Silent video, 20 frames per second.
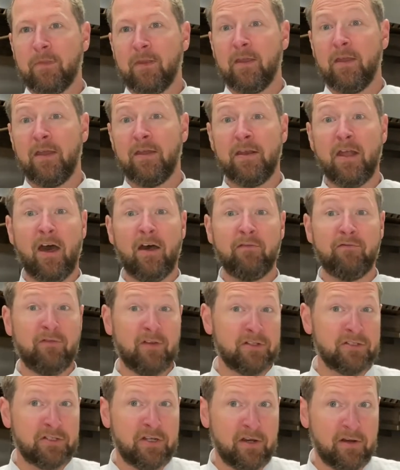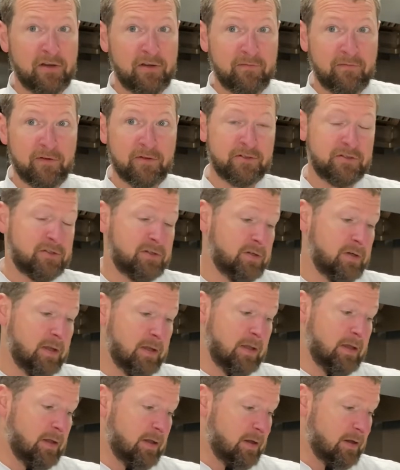a not vegetarian version.
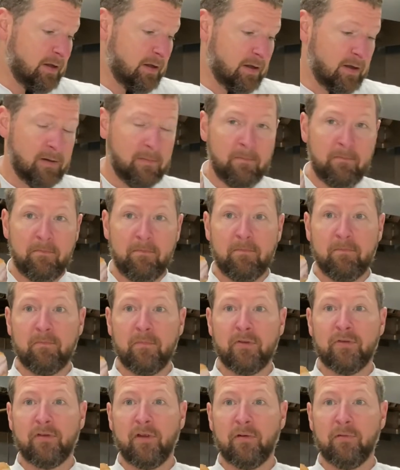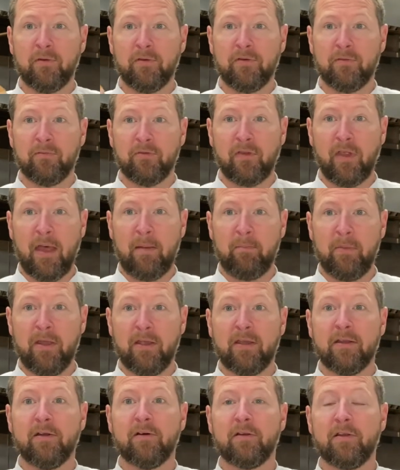I'm gonna start with some slab
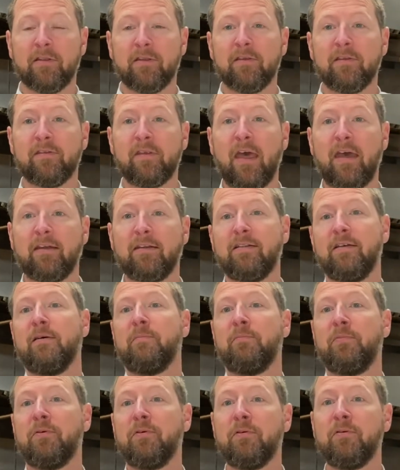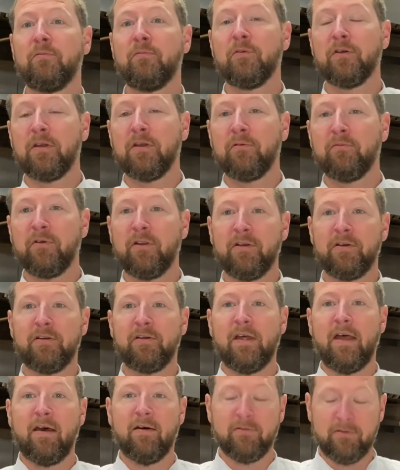bacon. I'll get this hacked up. We'll get it rendered
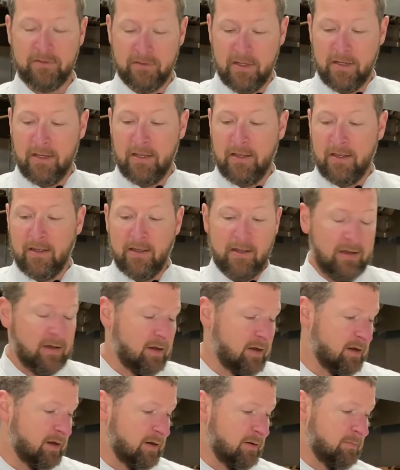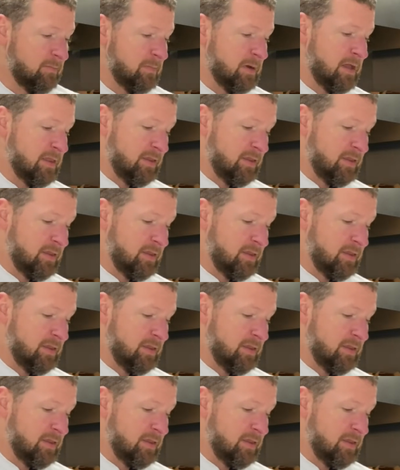down. And